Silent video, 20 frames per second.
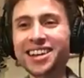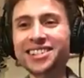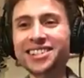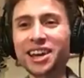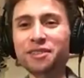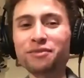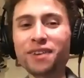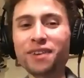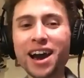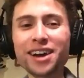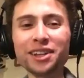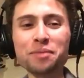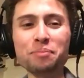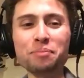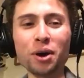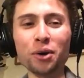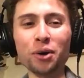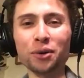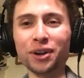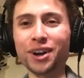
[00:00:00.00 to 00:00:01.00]
Violet
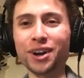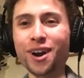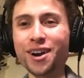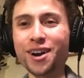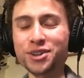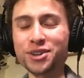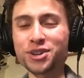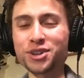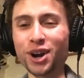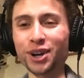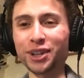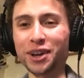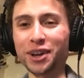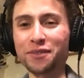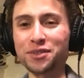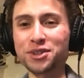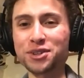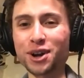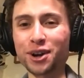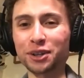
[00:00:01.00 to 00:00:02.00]
Beauregard and Charlie of the
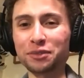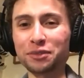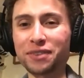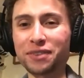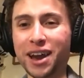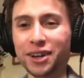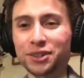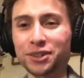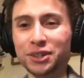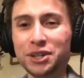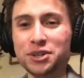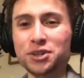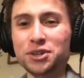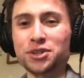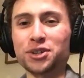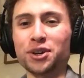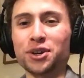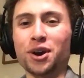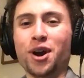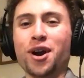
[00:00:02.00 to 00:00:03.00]
Chocolate Factory, just
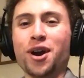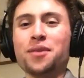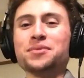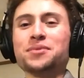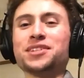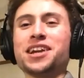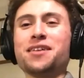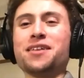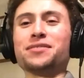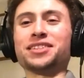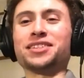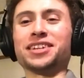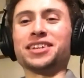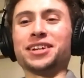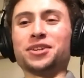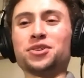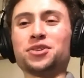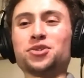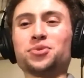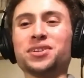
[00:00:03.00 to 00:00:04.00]
her arms and everything
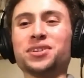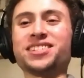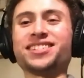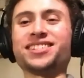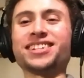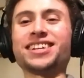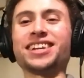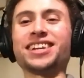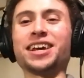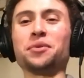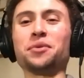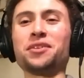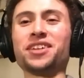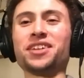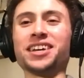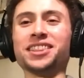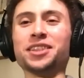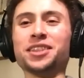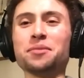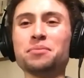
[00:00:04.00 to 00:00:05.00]
just receding
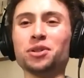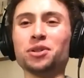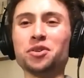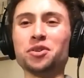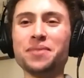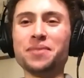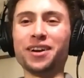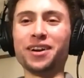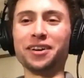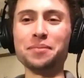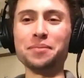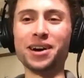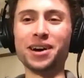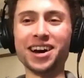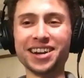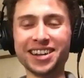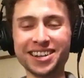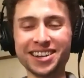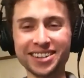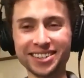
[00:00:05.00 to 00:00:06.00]
within the blueberry
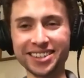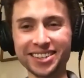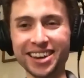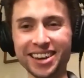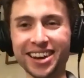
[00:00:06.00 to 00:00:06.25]
body. Yeah.